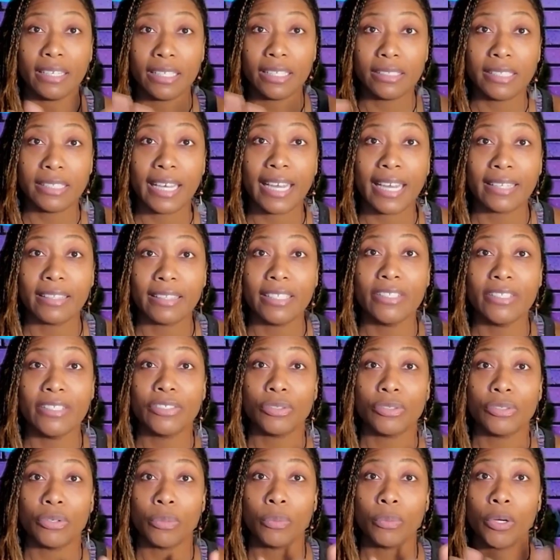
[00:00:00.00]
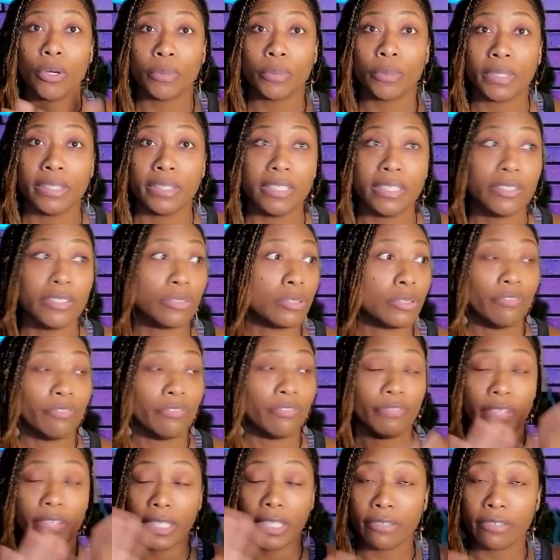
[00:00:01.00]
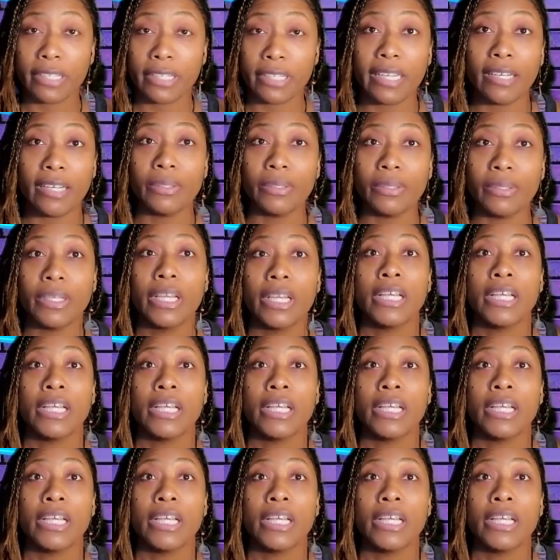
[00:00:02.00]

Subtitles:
attack this or work with this or figure it out.